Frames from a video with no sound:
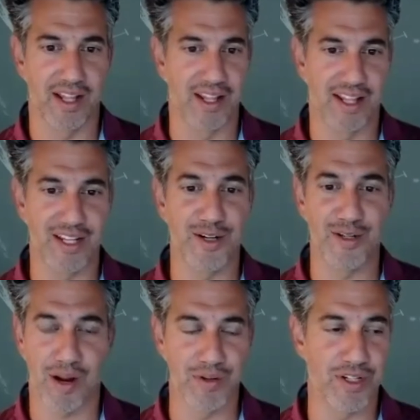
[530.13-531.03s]
That's
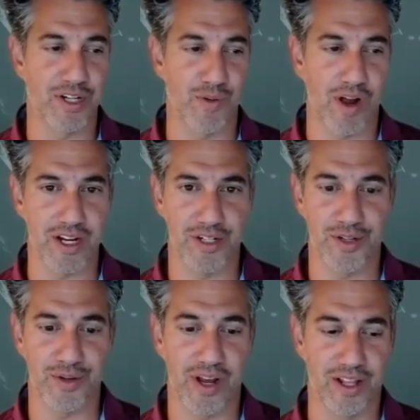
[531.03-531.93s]
interesting. I was just walking
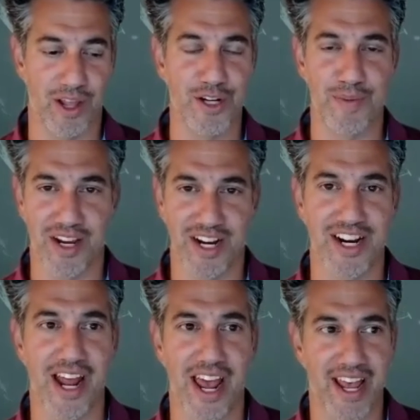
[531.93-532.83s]
to a lunch meeting
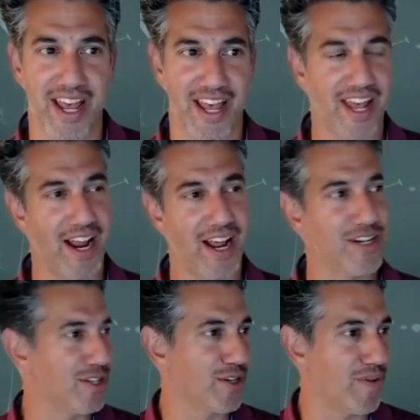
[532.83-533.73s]
today, and I
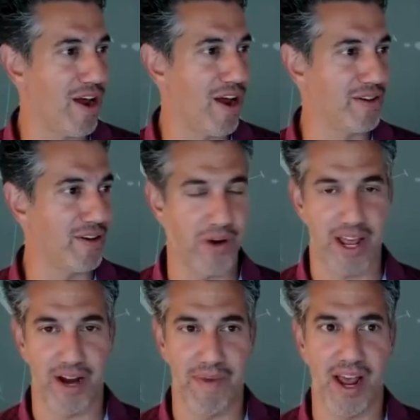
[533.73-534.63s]
just looked around. No one
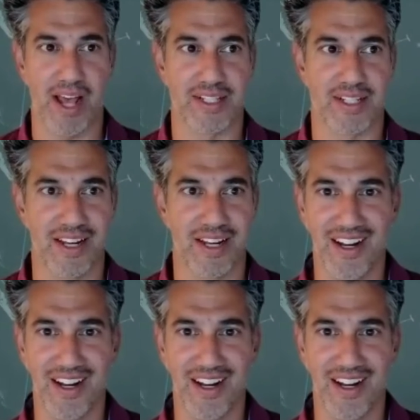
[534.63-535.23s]
had a mask.